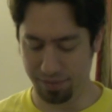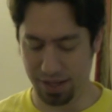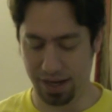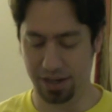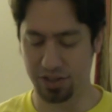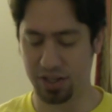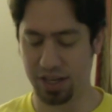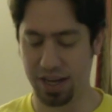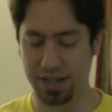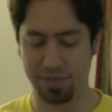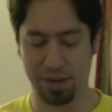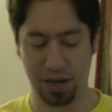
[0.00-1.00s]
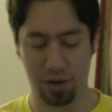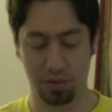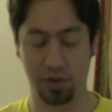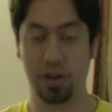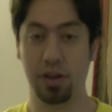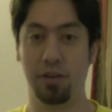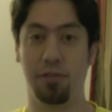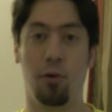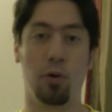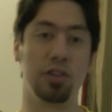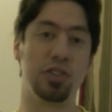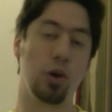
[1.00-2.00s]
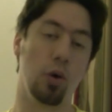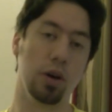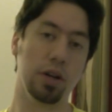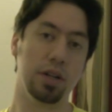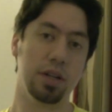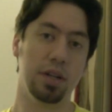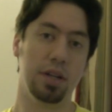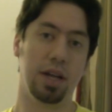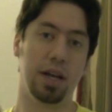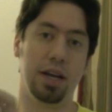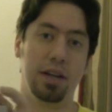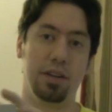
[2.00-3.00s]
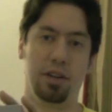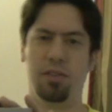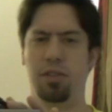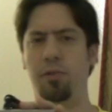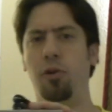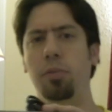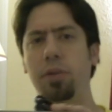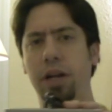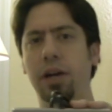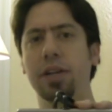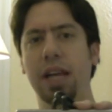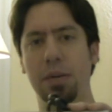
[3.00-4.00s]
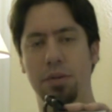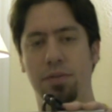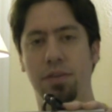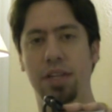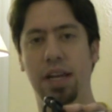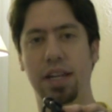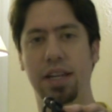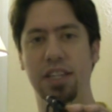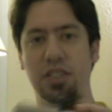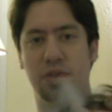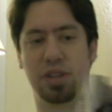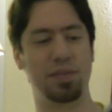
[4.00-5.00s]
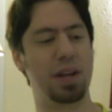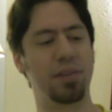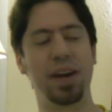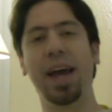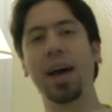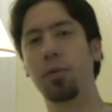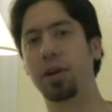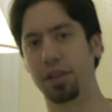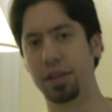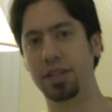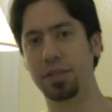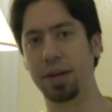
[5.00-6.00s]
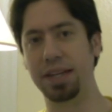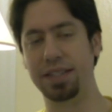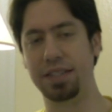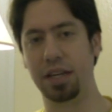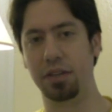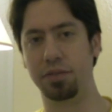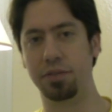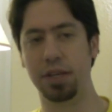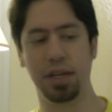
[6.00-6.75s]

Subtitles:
I also got my own 4-score, the 4-player adapter for the NES, which I've never had one of these myself.